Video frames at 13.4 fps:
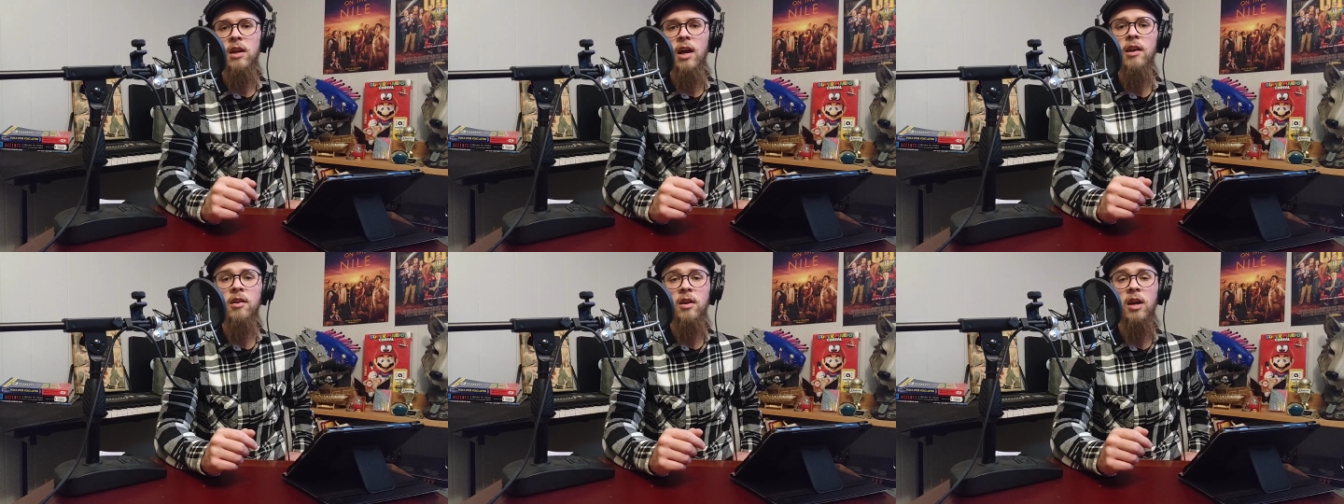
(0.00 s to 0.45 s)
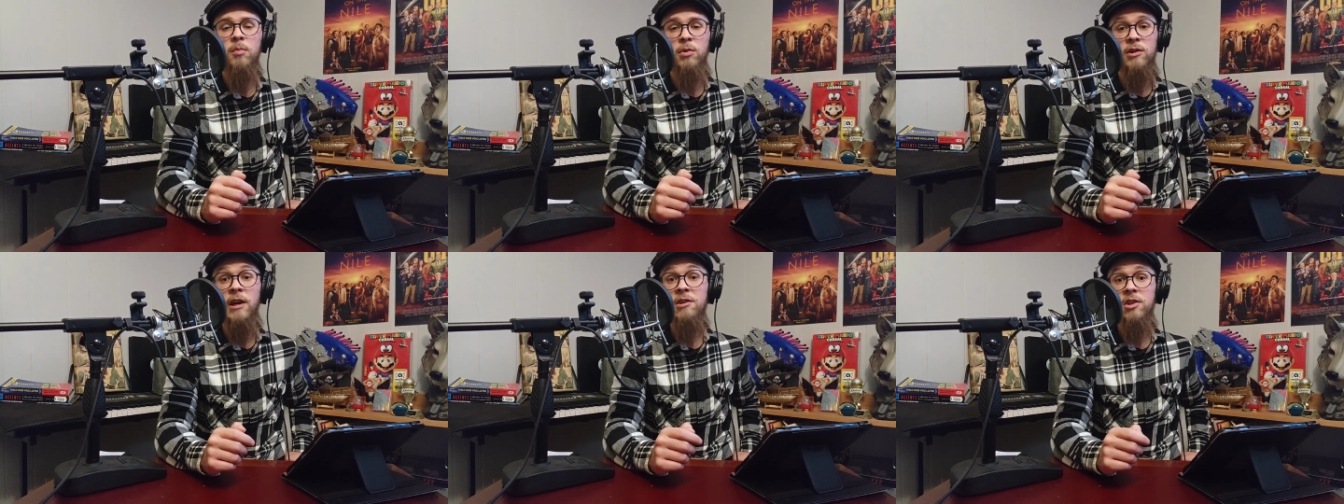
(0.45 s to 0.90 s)
and uh,
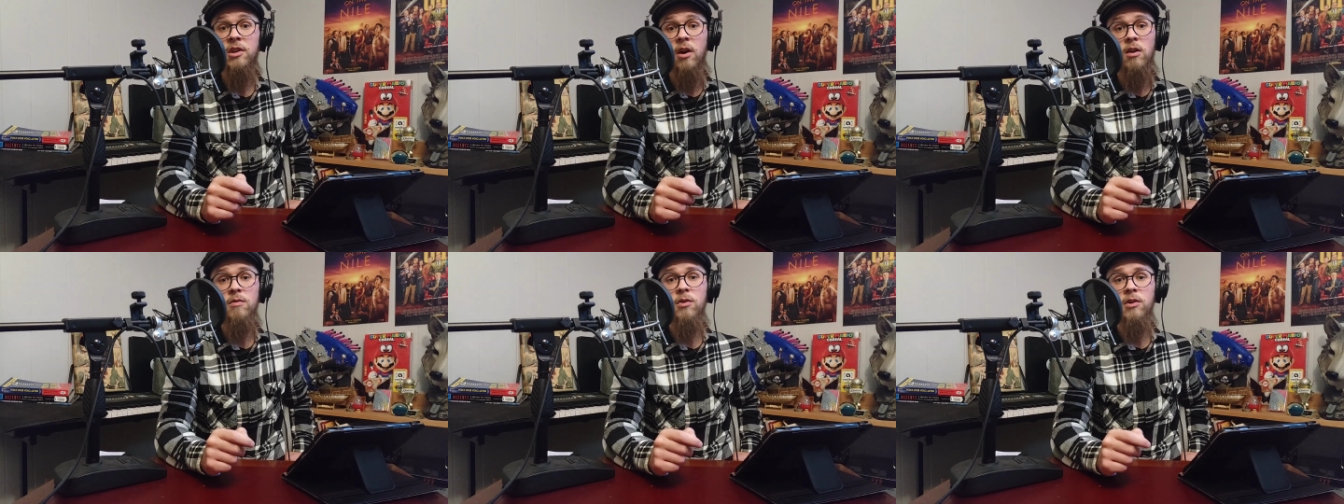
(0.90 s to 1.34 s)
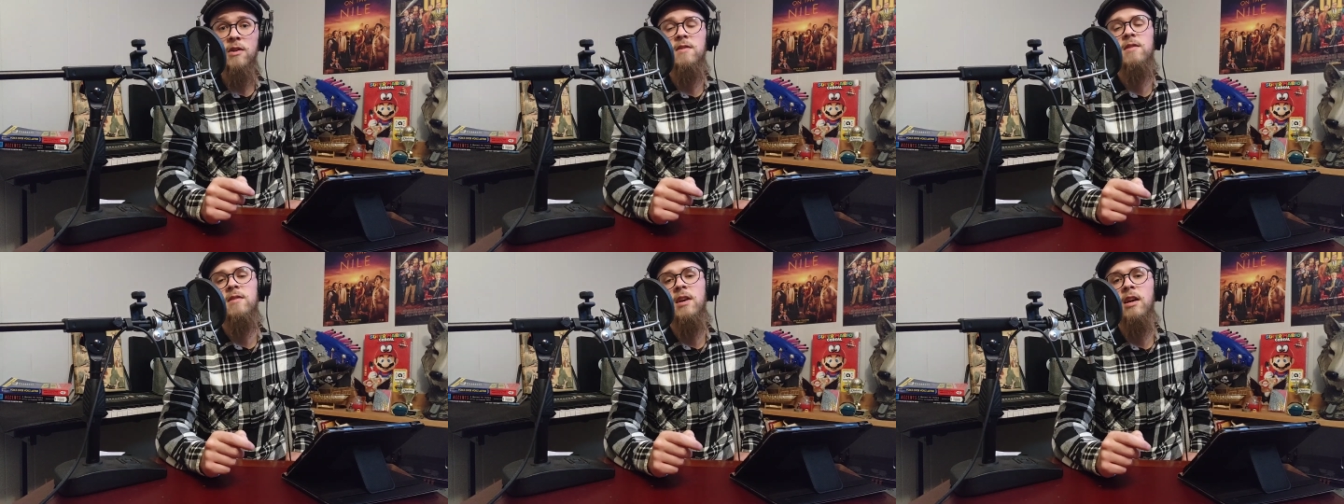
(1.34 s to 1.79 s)
potentially harmful
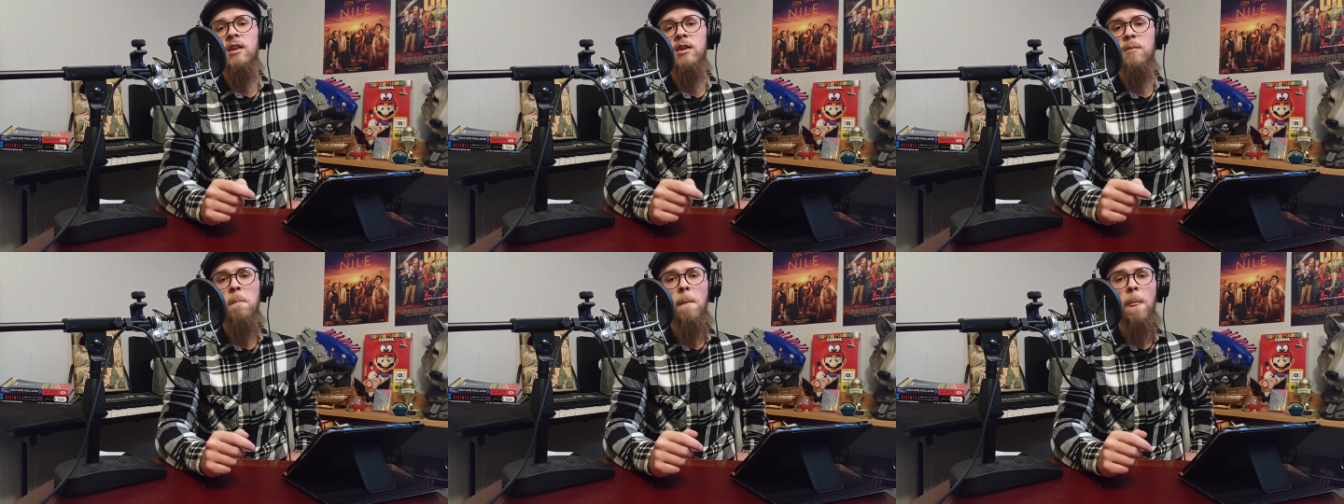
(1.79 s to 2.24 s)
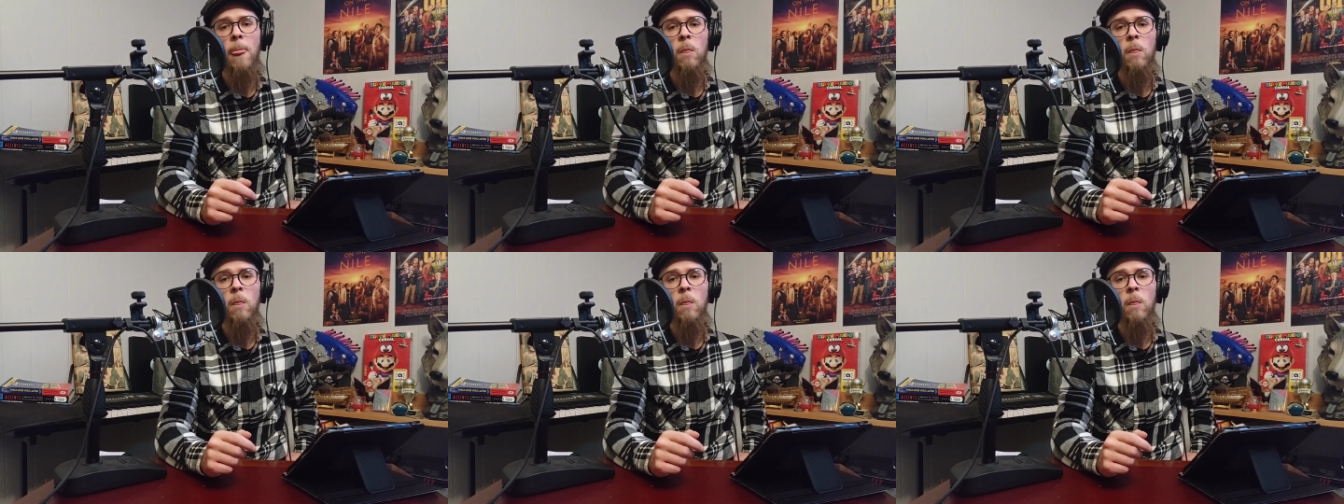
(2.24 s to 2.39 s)
to society.